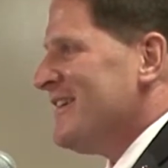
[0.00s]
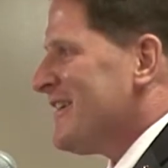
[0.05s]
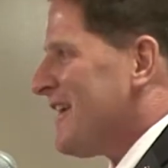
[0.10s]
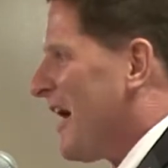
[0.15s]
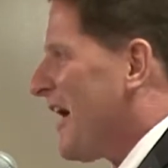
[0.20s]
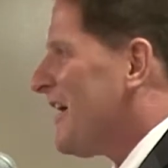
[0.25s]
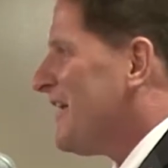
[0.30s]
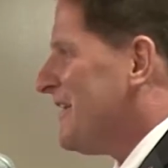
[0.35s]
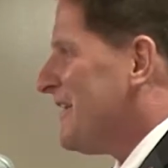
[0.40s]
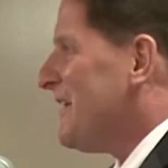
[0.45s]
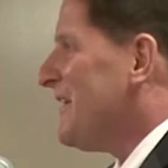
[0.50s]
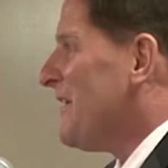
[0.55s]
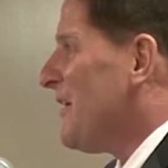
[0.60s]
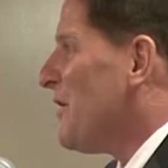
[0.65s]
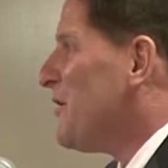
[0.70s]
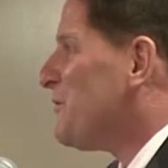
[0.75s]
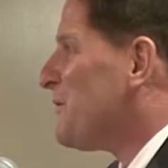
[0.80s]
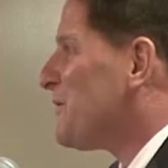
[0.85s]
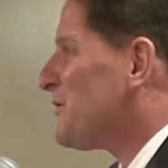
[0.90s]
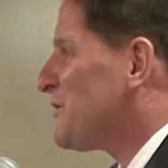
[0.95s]
I indeed
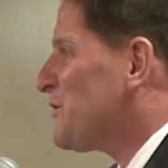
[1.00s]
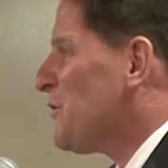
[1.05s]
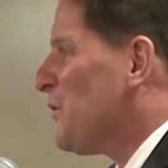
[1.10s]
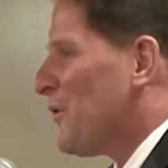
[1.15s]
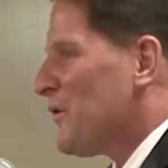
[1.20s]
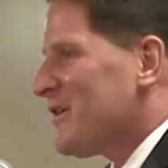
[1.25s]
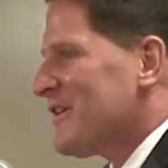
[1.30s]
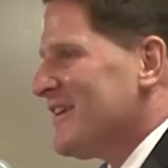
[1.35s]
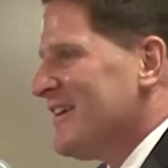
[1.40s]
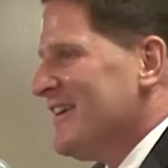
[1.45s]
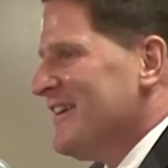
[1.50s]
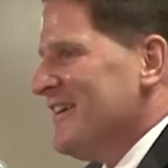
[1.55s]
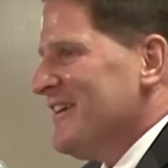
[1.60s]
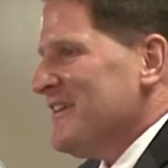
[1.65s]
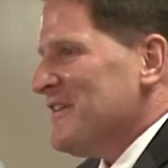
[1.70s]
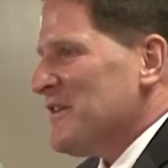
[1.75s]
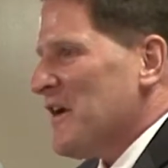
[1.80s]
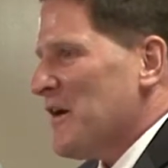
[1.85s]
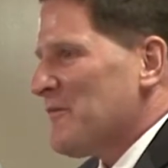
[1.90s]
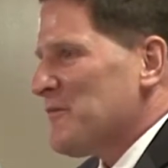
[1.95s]
hope it's short,
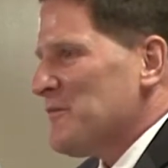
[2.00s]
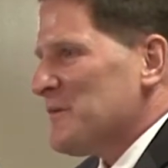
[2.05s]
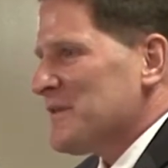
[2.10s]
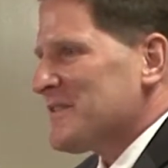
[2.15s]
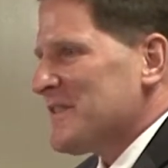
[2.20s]
not from a